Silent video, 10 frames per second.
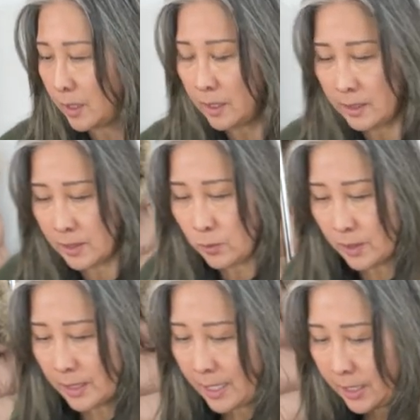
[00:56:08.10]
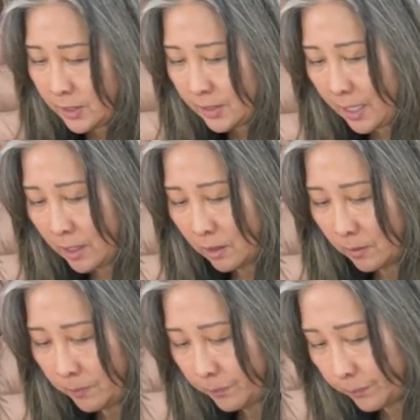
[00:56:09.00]
this was a nice sale.
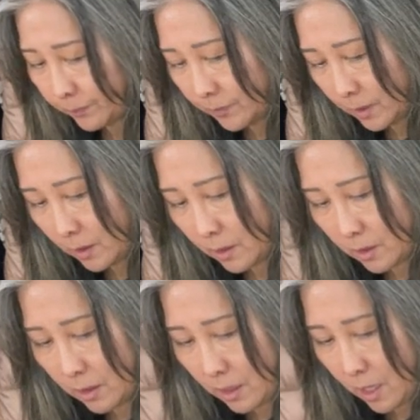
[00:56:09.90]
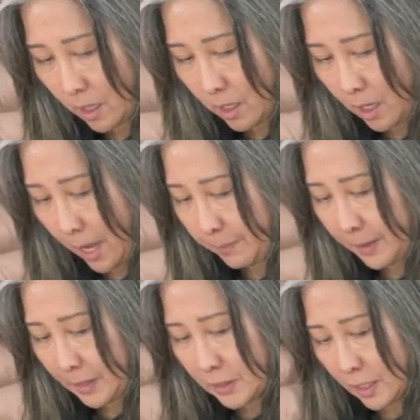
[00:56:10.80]
I
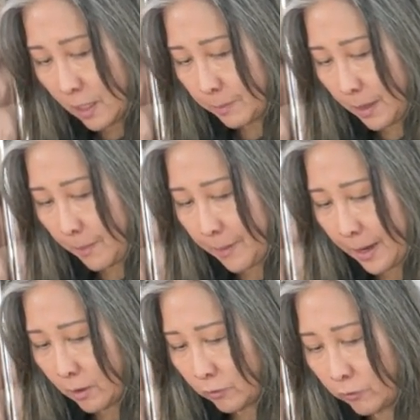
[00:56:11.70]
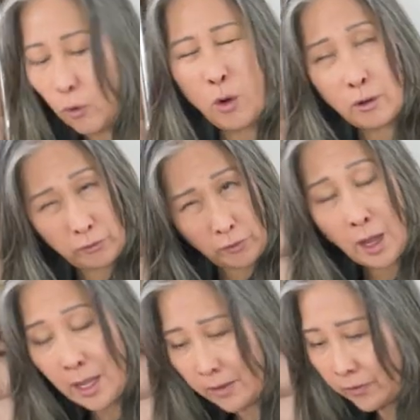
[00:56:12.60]
picked up about 4 or
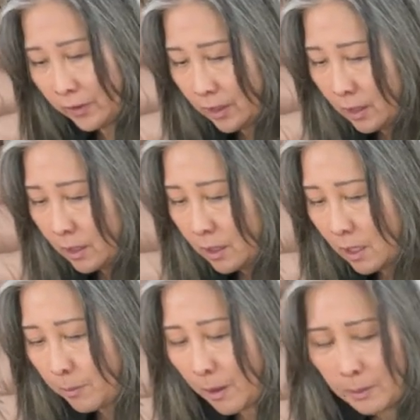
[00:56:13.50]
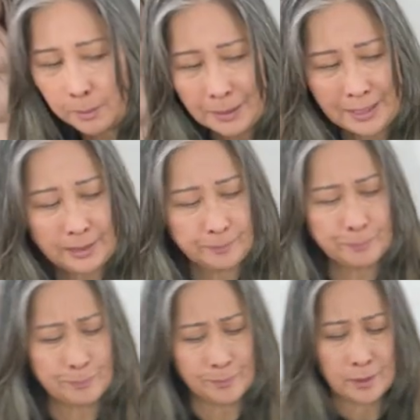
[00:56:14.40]
5, probably
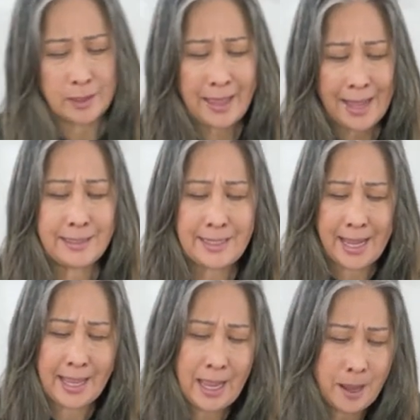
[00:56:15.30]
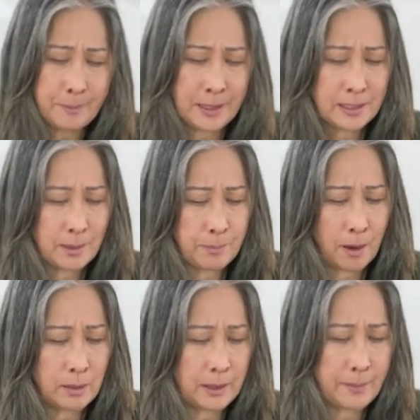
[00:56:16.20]
that day I picked up
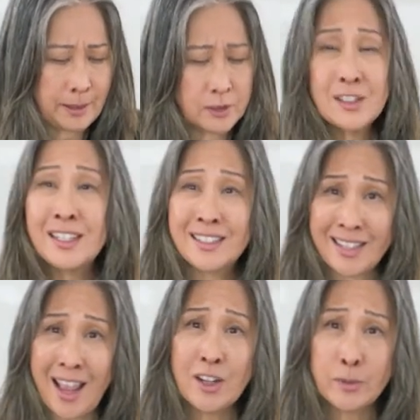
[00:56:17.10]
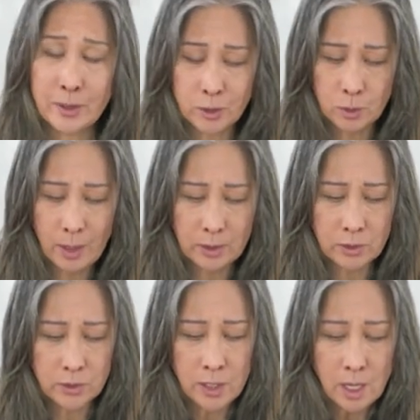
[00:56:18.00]
probably about 6 cashmere
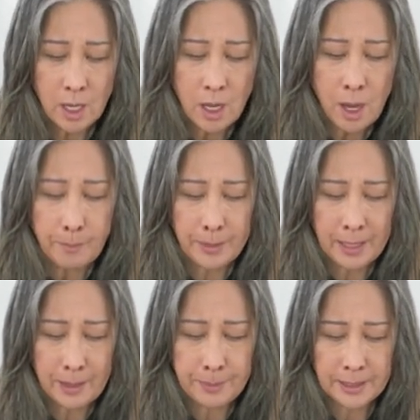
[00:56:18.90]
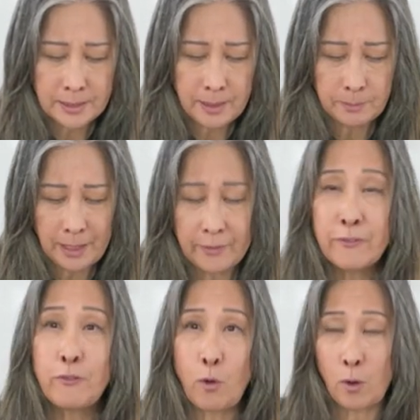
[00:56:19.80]
sweaters, but I picked up like
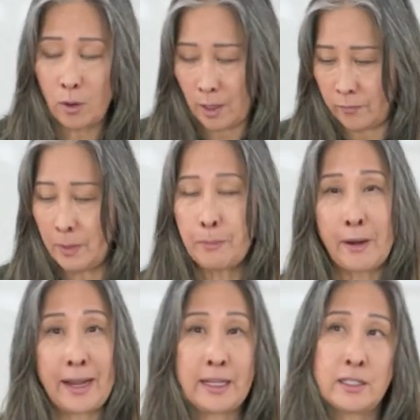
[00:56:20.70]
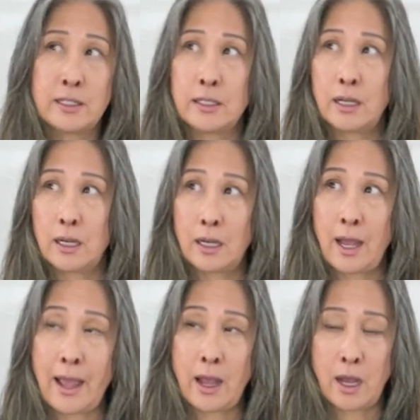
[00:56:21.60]
4 of the brand,
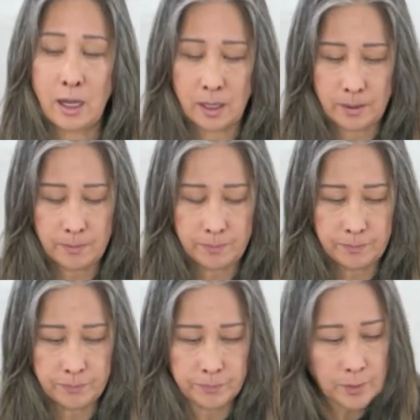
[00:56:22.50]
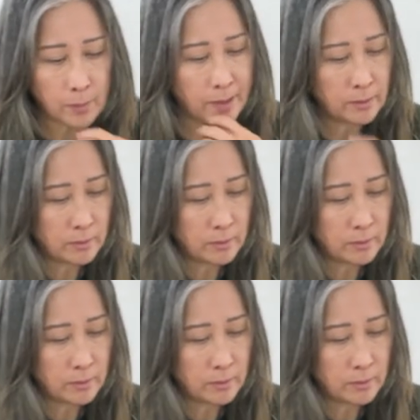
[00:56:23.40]
yeah, 4